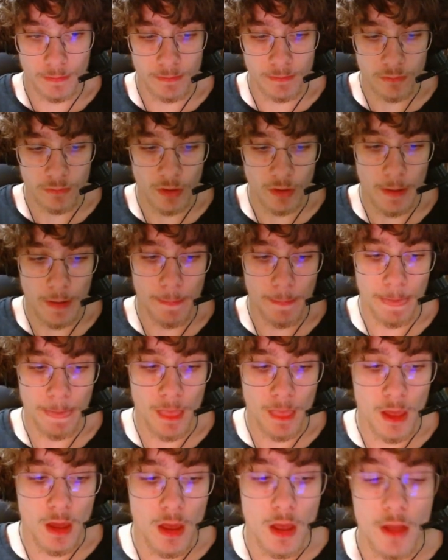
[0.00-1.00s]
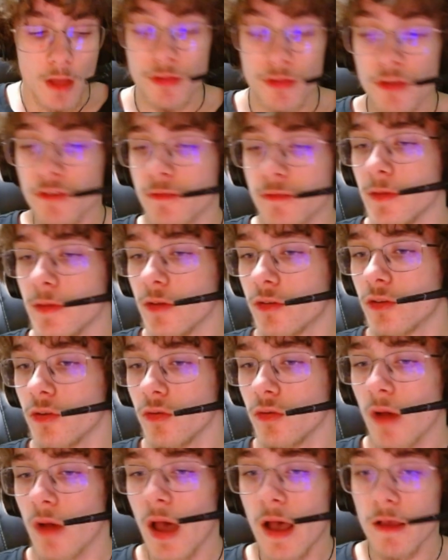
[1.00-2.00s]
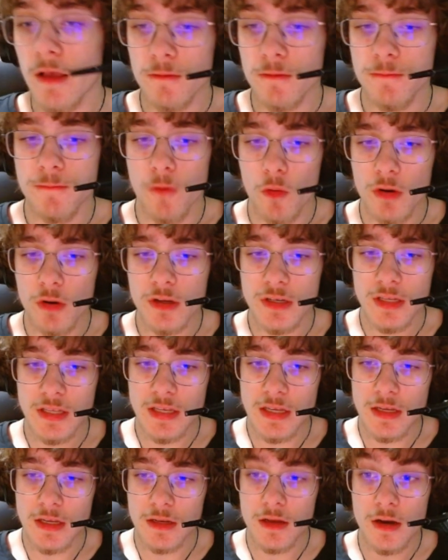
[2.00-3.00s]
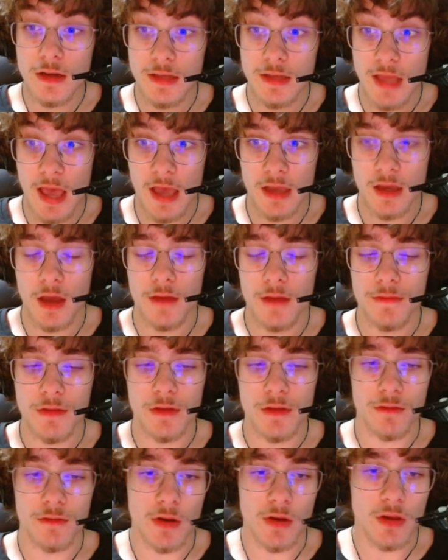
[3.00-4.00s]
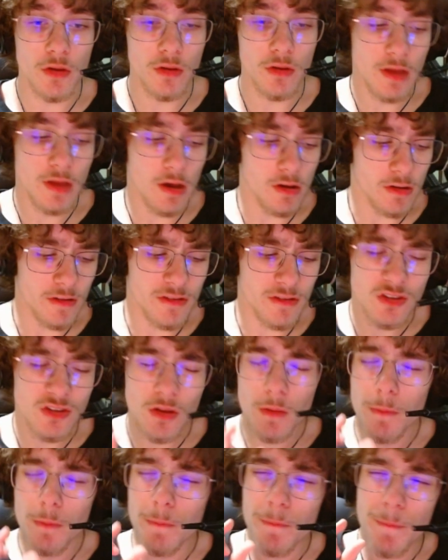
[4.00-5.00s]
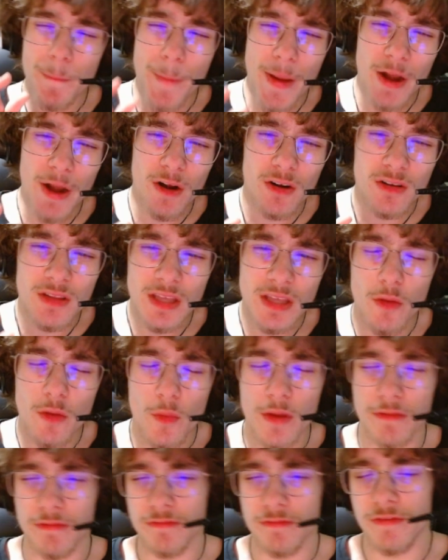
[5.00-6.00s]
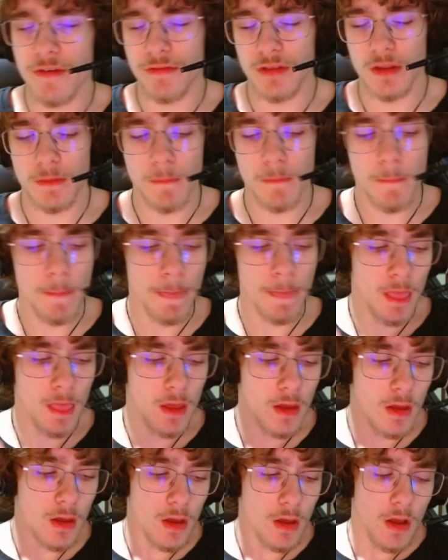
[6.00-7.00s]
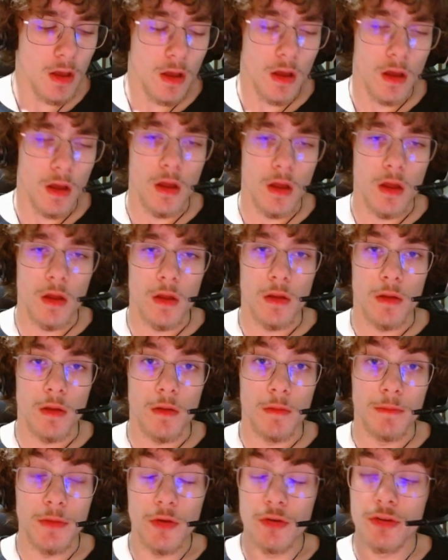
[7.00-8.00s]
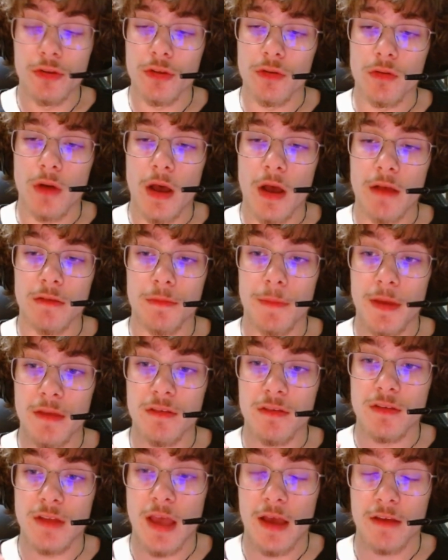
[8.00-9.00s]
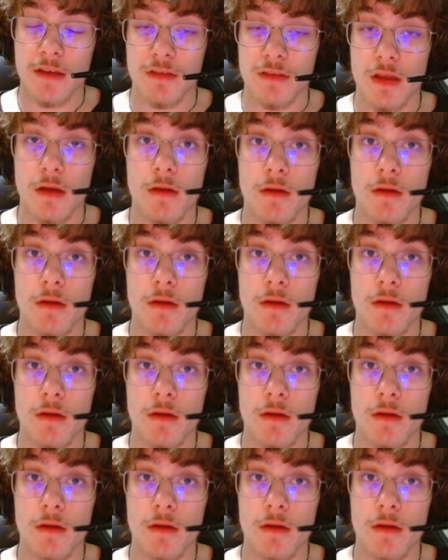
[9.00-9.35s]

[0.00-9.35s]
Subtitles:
right? This Mewtwo has 14 attack IVs, right? You can tell because it's just barely away from 15. Mewtwo has a base attack stat